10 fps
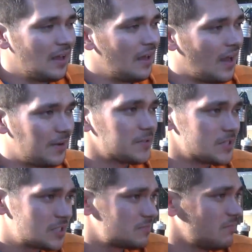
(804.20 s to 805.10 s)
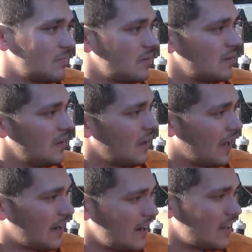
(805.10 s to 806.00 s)
I
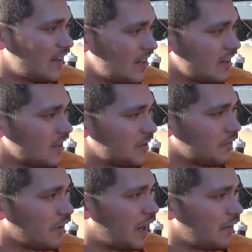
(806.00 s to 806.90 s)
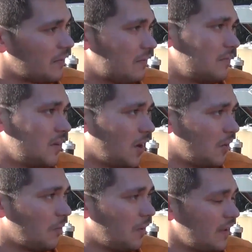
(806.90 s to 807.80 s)
kind of did look around, you know,
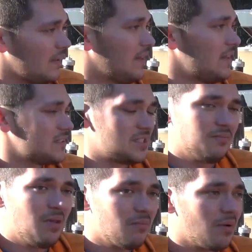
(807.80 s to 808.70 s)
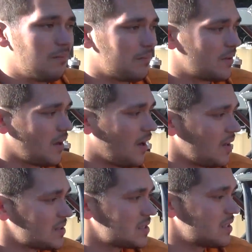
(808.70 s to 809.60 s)
what is the minimum
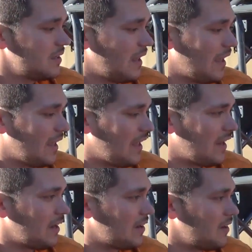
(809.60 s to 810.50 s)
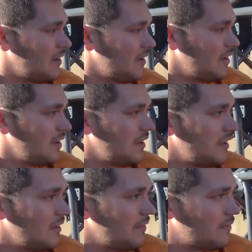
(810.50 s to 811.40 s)
cost, and
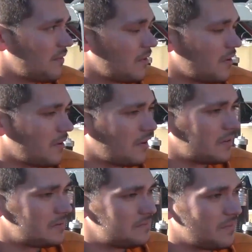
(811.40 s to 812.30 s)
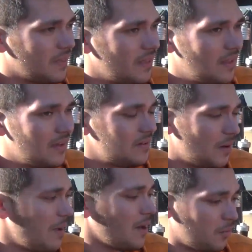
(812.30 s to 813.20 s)
for no
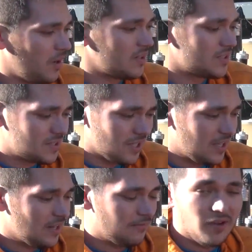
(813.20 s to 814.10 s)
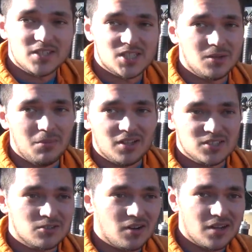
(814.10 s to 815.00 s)
matter what, to get a functional monster
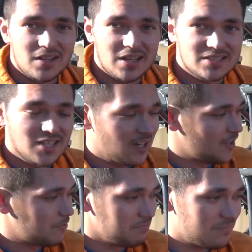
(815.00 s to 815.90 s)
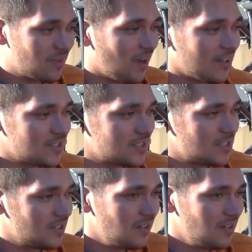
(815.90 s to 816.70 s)
truck, it's going to cost